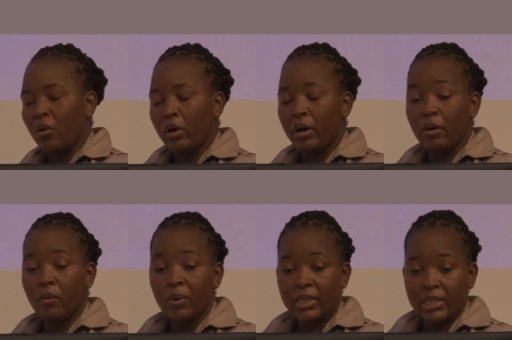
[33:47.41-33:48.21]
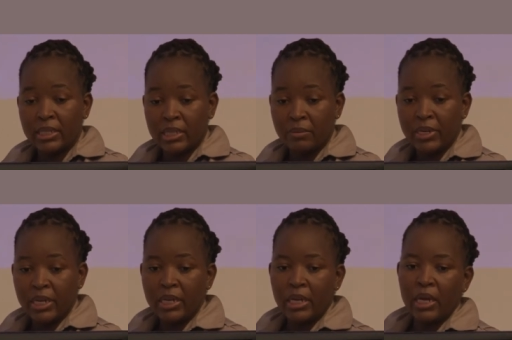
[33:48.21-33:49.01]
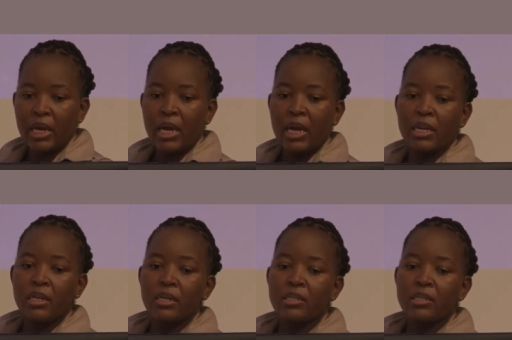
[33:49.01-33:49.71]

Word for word: uh, was accepted, and